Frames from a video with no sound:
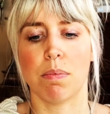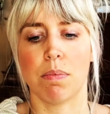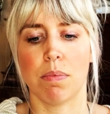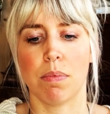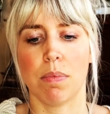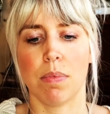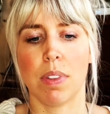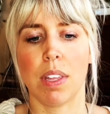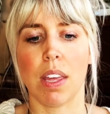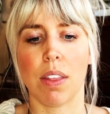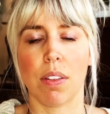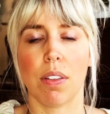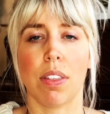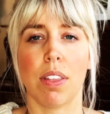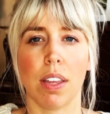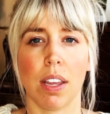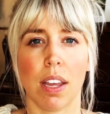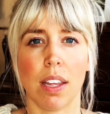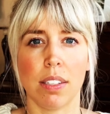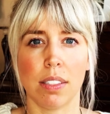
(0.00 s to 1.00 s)
the other
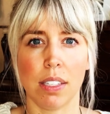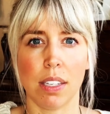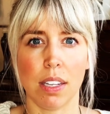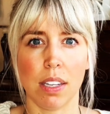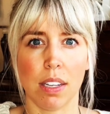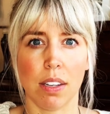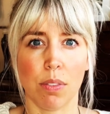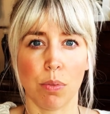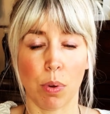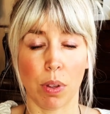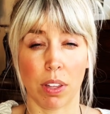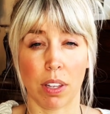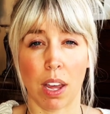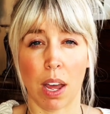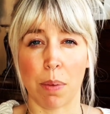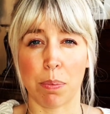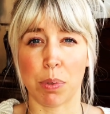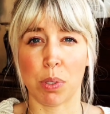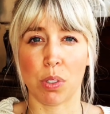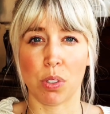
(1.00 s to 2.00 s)
thing I see with
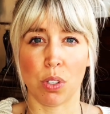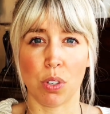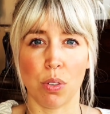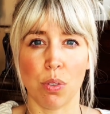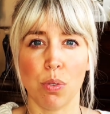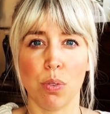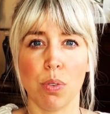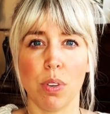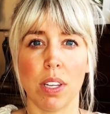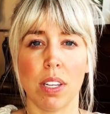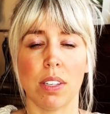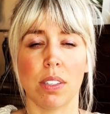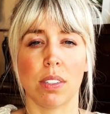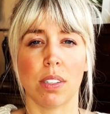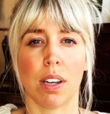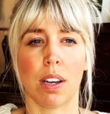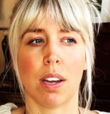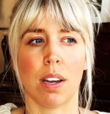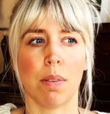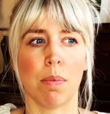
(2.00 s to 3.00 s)
cups too is
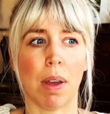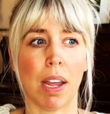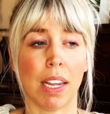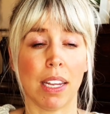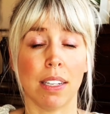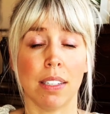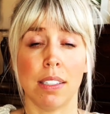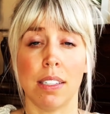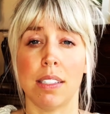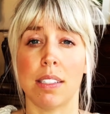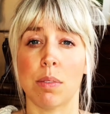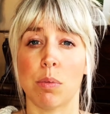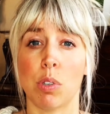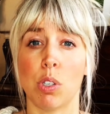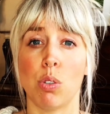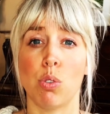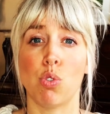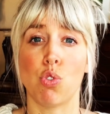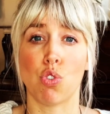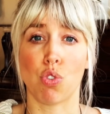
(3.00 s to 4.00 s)
I can see someone
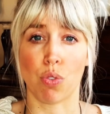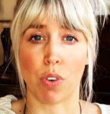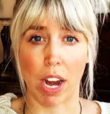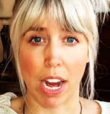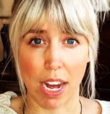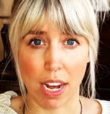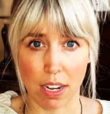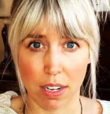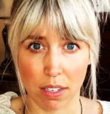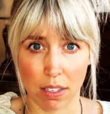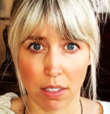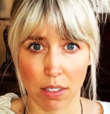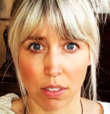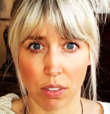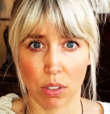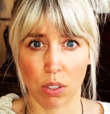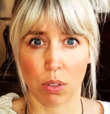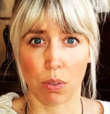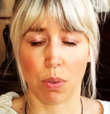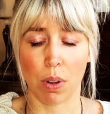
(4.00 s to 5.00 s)
who's drained.
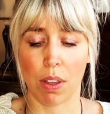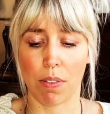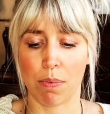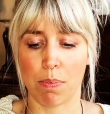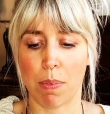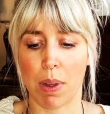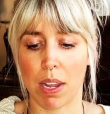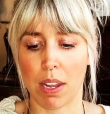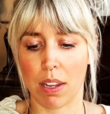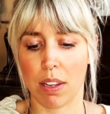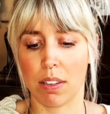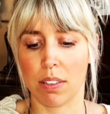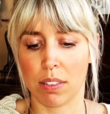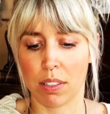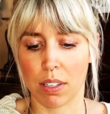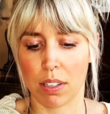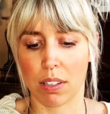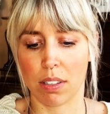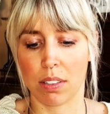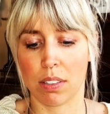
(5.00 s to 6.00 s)
So if my
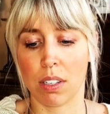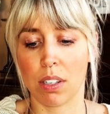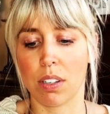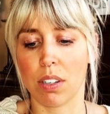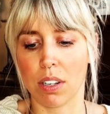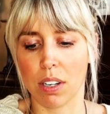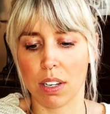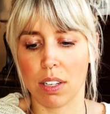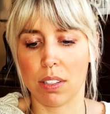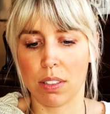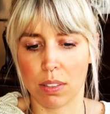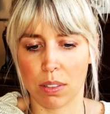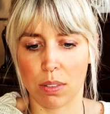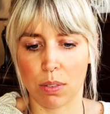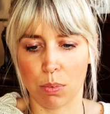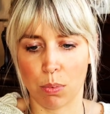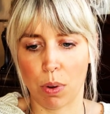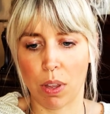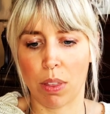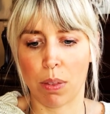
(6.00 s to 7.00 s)
sitter is
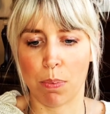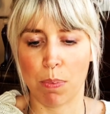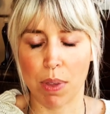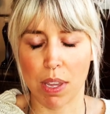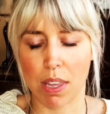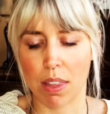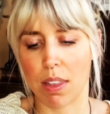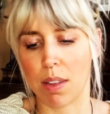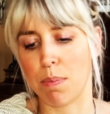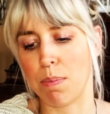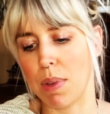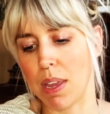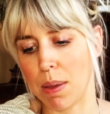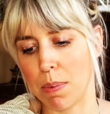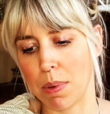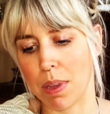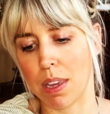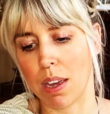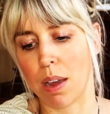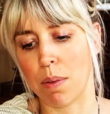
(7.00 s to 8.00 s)
with me, then
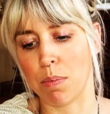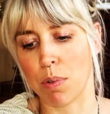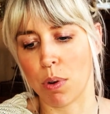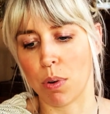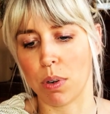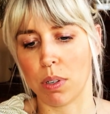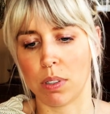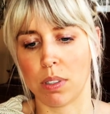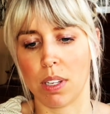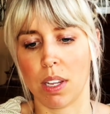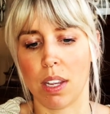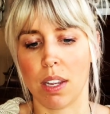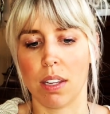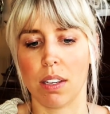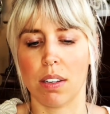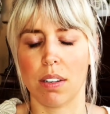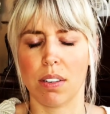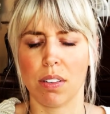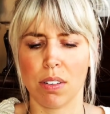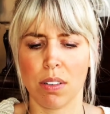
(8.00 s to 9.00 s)
maybe I'm
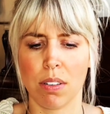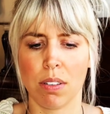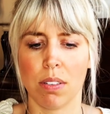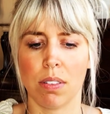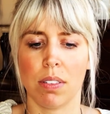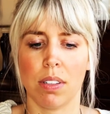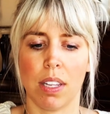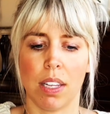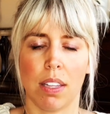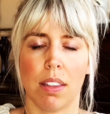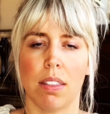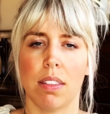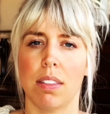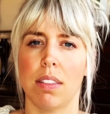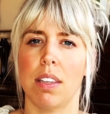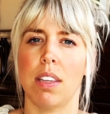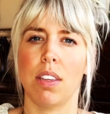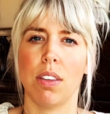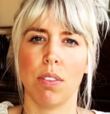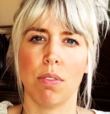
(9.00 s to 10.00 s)
noticing, like
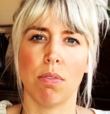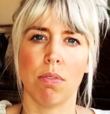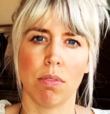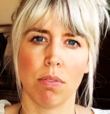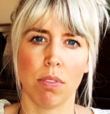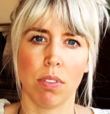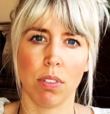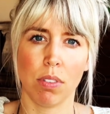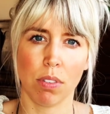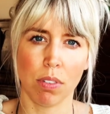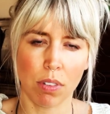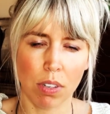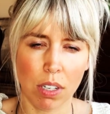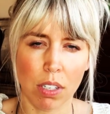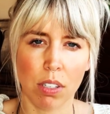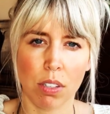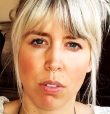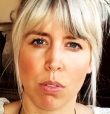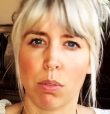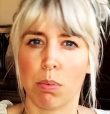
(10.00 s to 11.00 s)
you need
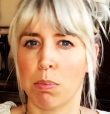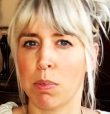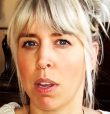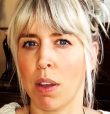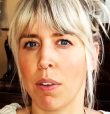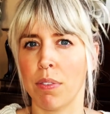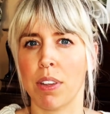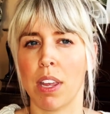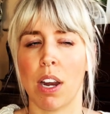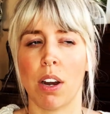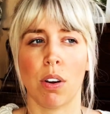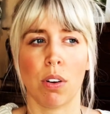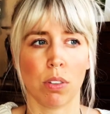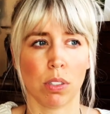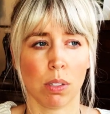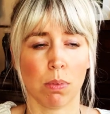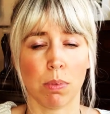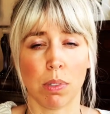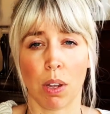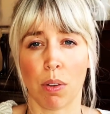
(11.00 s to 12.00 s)
to do some self-care or
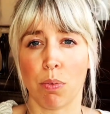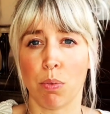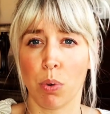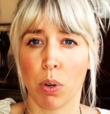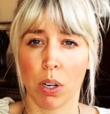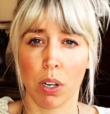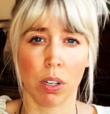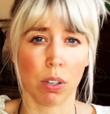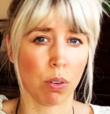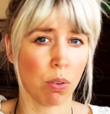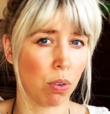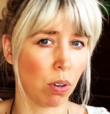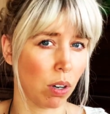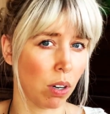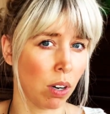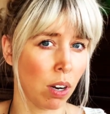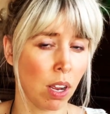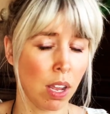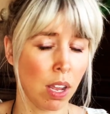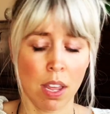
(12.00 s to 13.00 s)
some self-work,
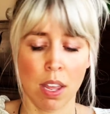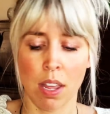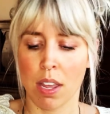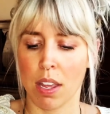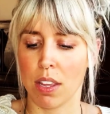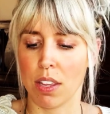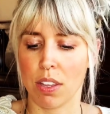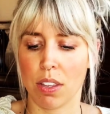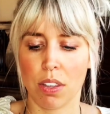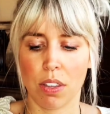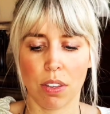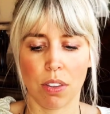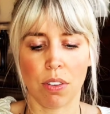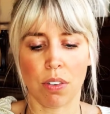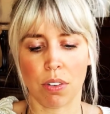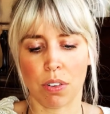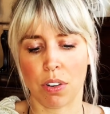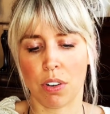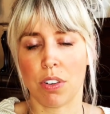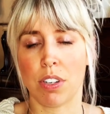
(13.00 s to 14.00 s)
or
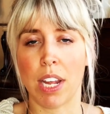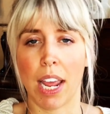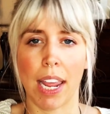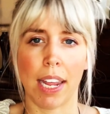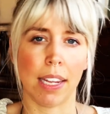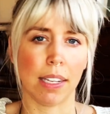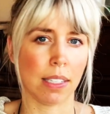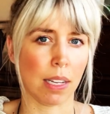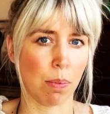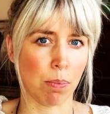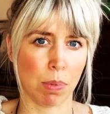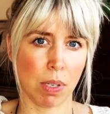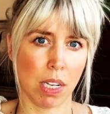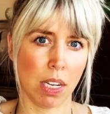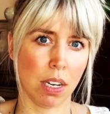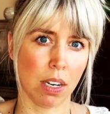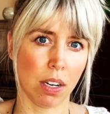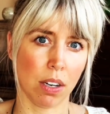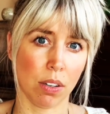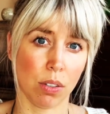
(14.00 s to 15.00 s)
your tank is empty
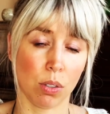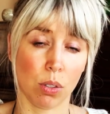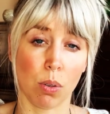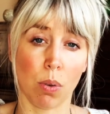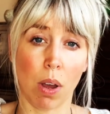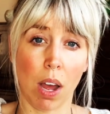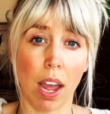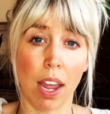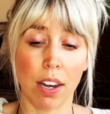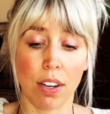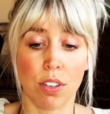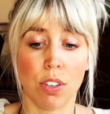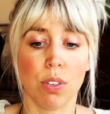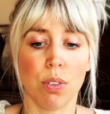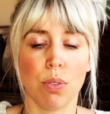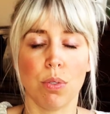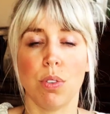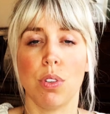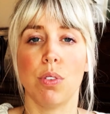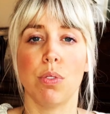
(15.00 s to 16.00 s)
here. So I
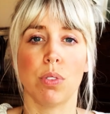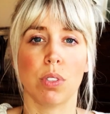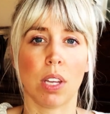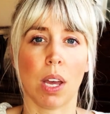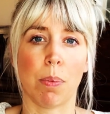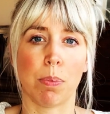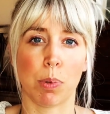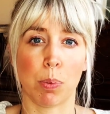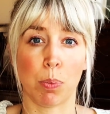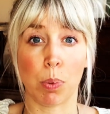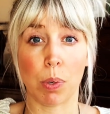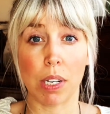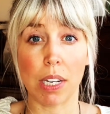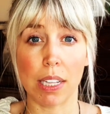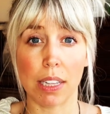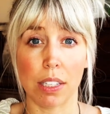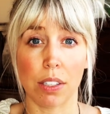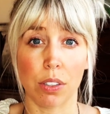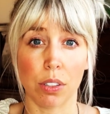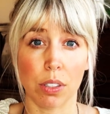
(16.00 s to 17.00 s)
do use cups pretty
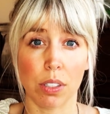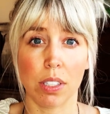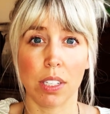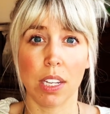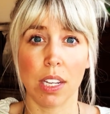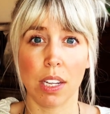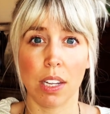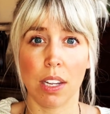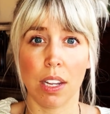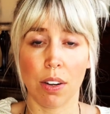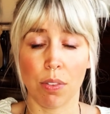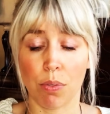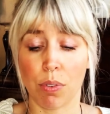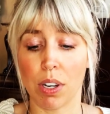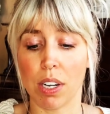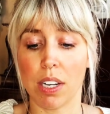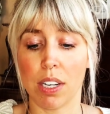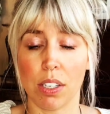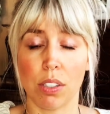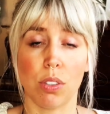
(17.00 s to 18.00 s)
literally in
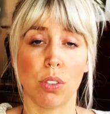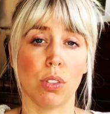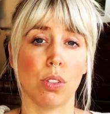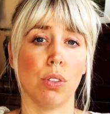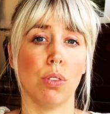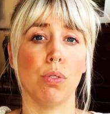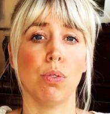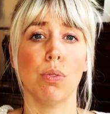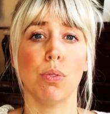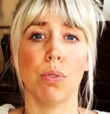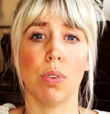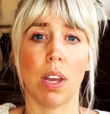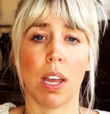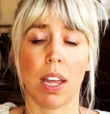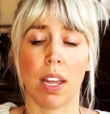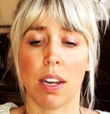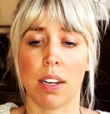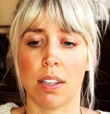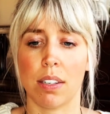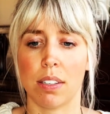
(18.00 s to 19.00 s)
readings too,
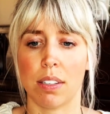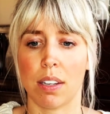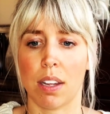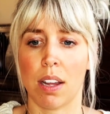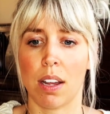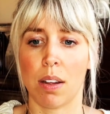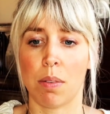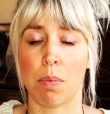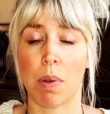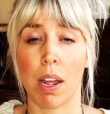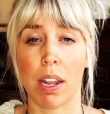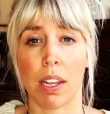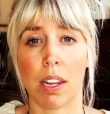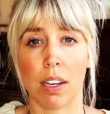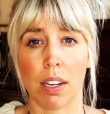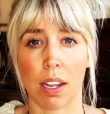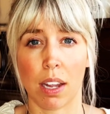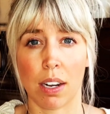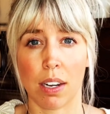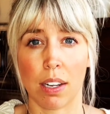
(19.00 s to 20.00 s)
and I
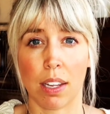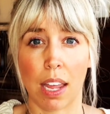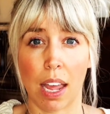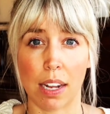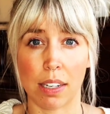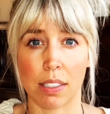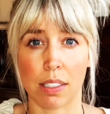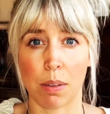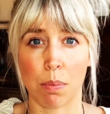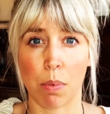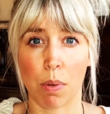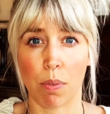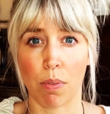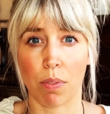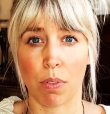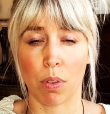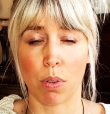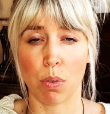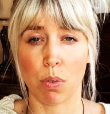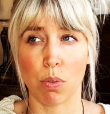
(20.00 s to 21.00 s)
can kind of get some
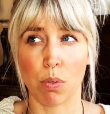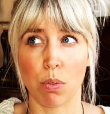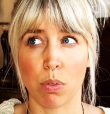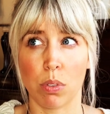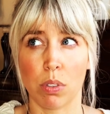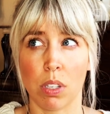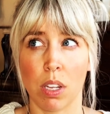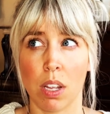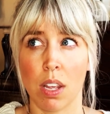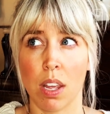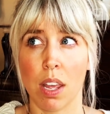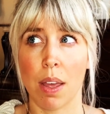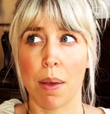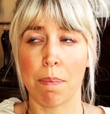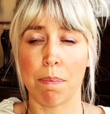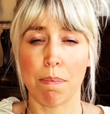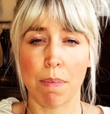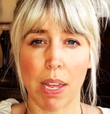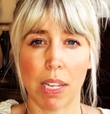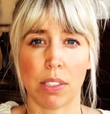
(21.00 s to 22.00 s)
of those
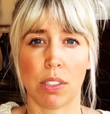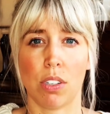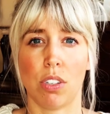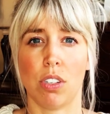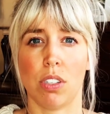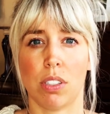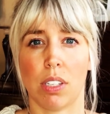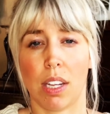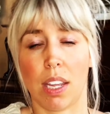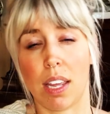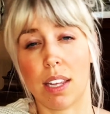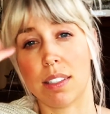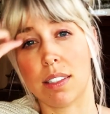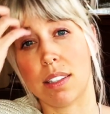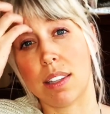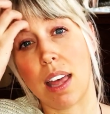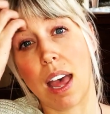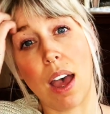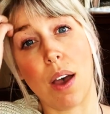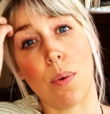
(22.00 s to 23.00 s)
messages, I guess,
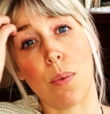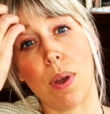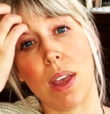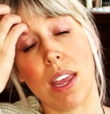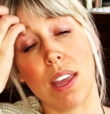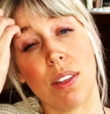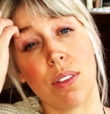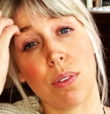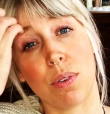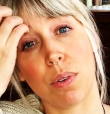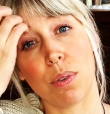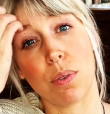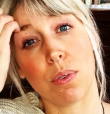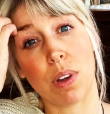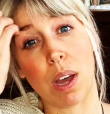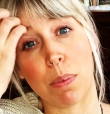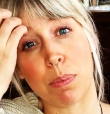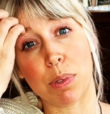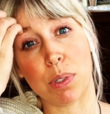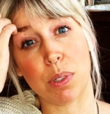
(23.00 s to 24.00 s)
that way through
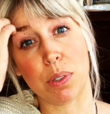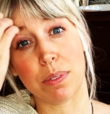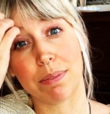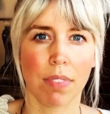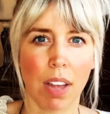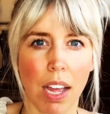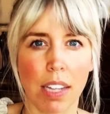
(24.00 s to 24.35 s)
cup suit.